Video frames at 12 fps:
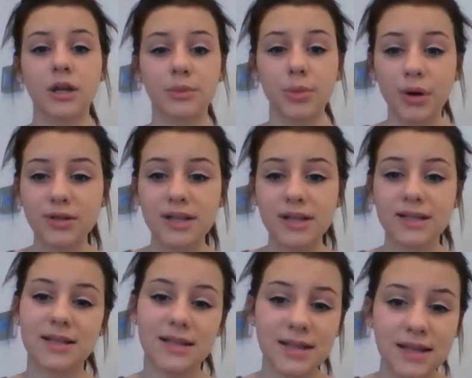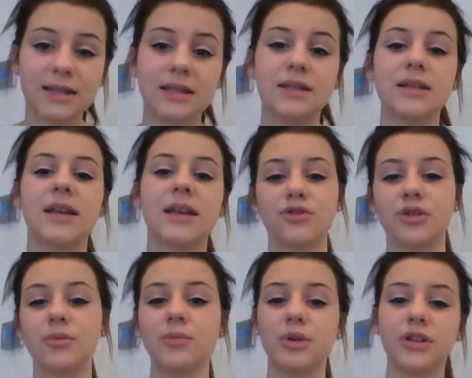The process is needed to
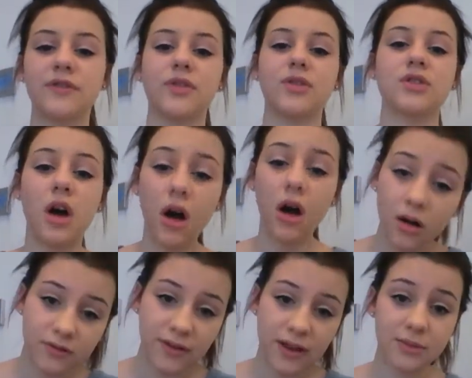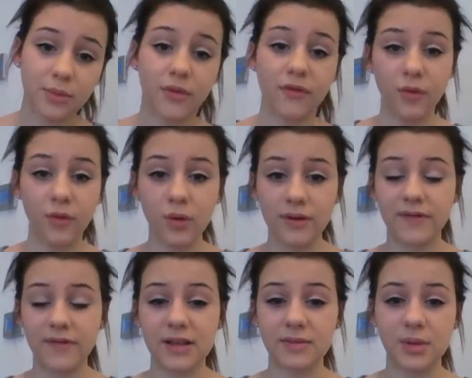guarantee money funds are available for
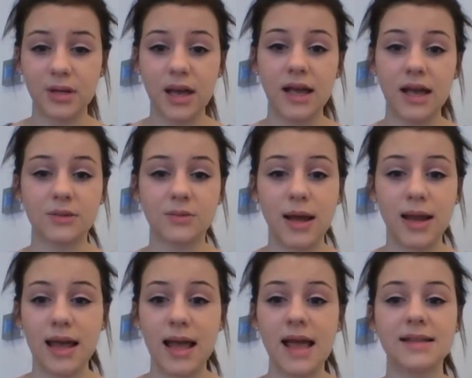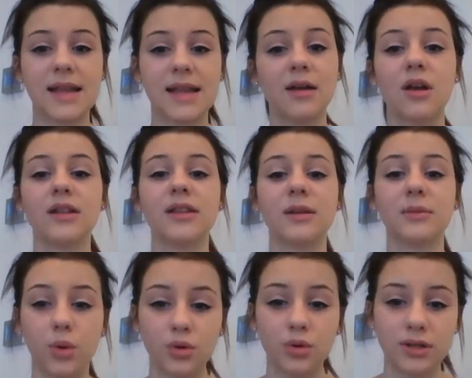investment, as well as outline the
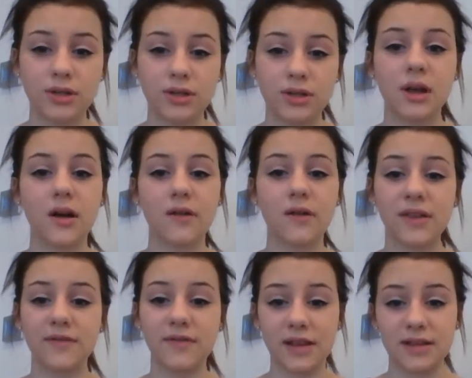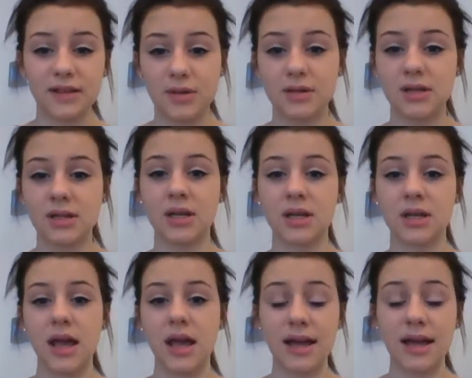importance of the investment
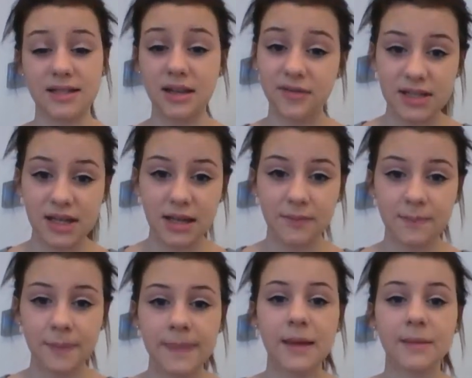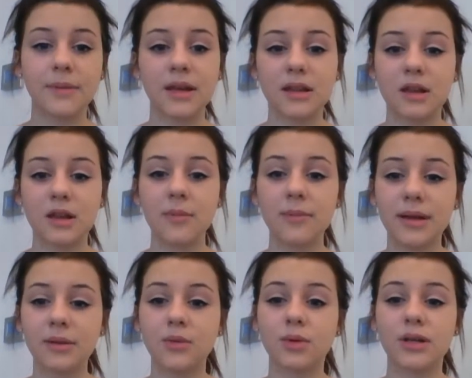activity, meaning the
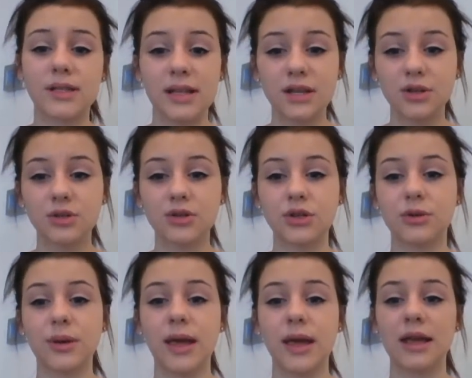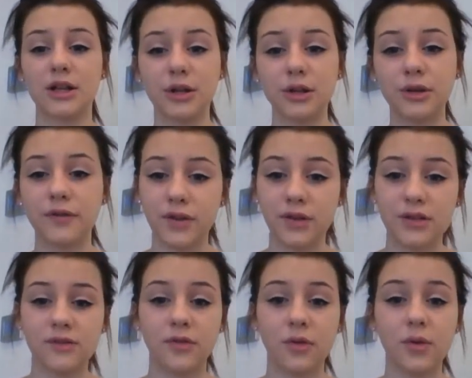company will continue to include
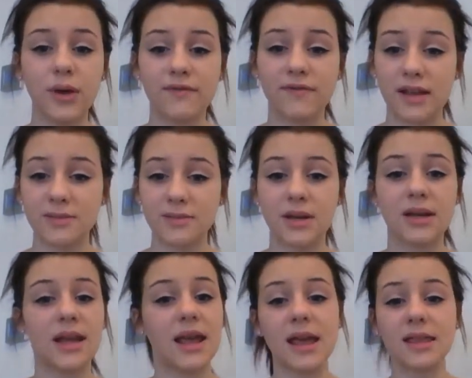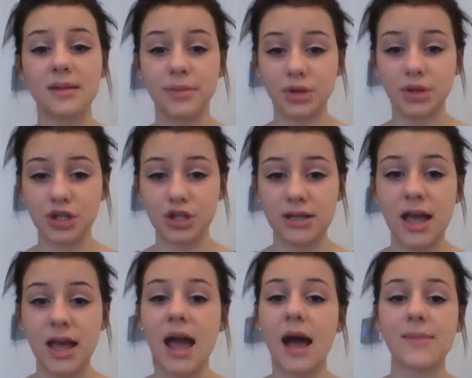funds for investment in the budget
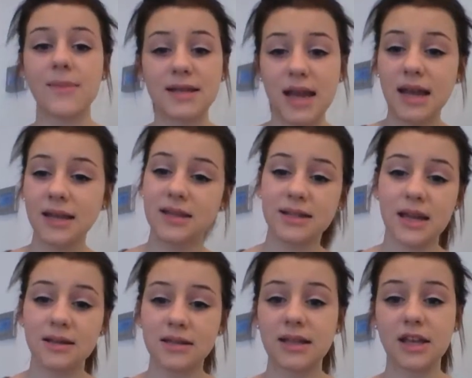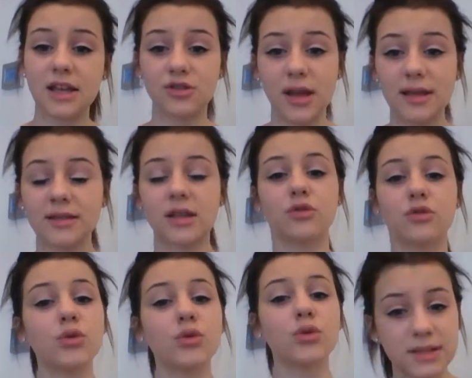and maintain the standards they created
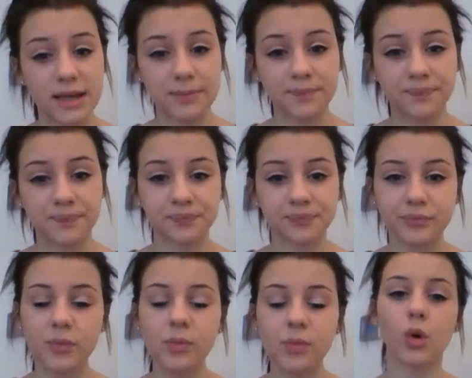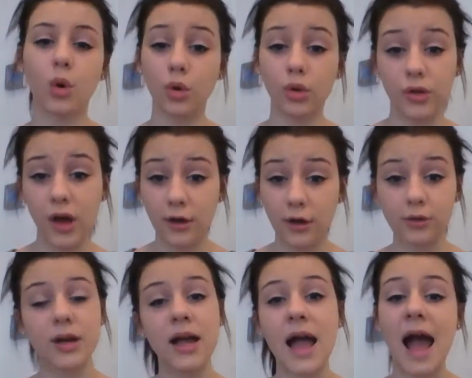through the scheme.
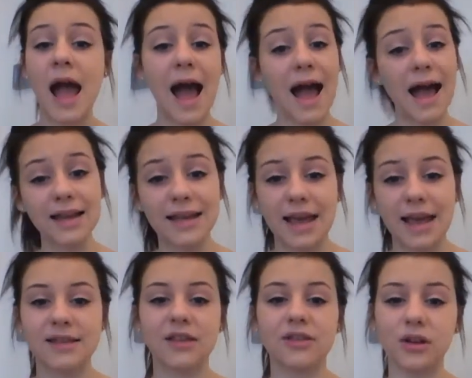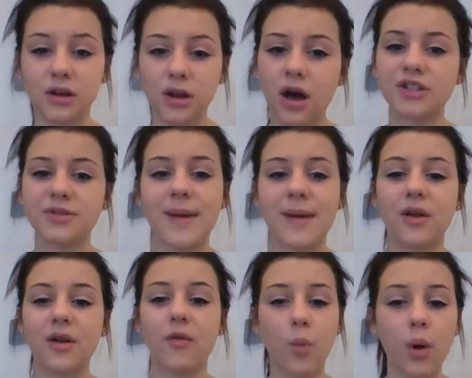Although allocating the large amount
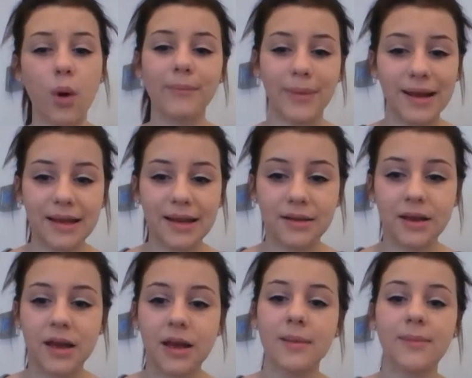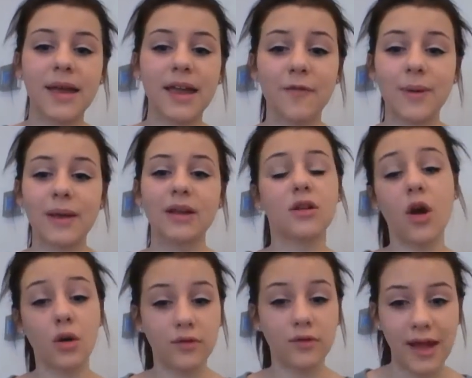of $1 billion may have been an
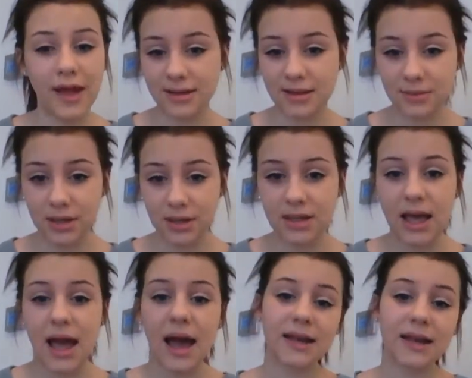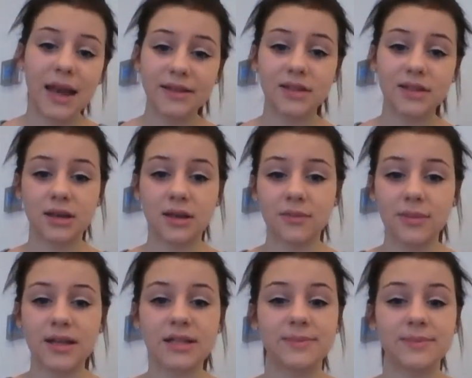overestimate and led to the
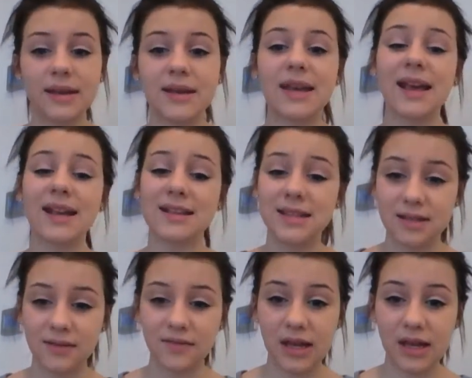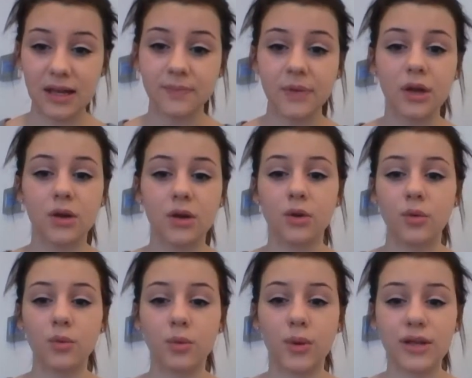company spending excessively,
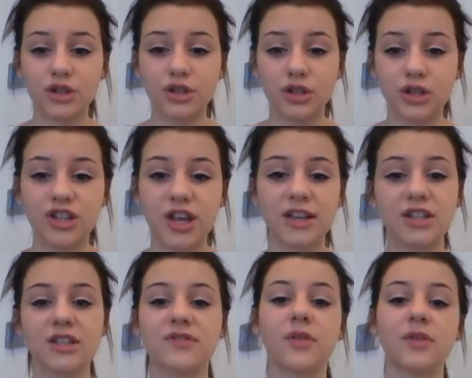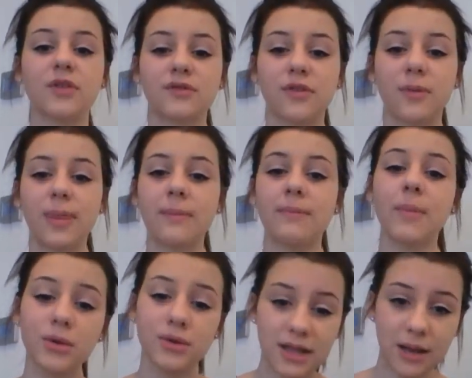which changes funds from the
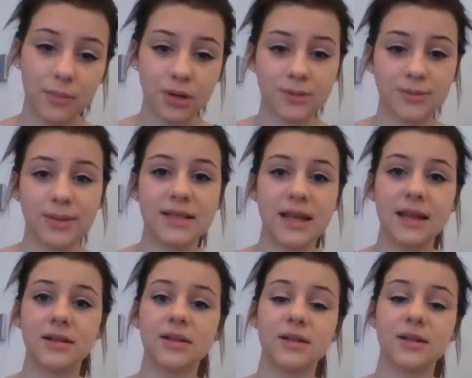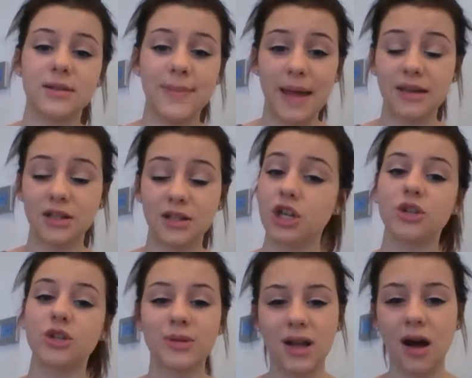most they can possibly spend
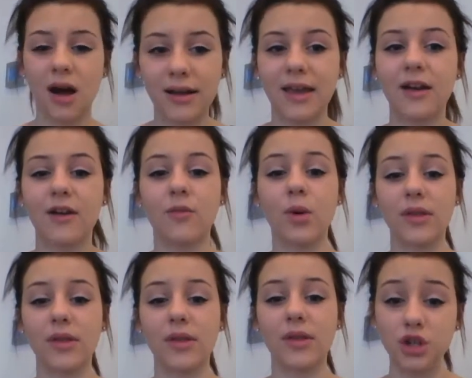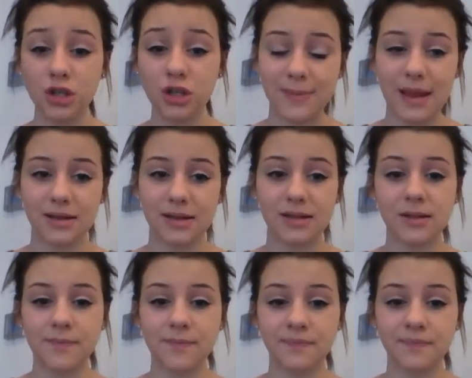to a target of what they should spend.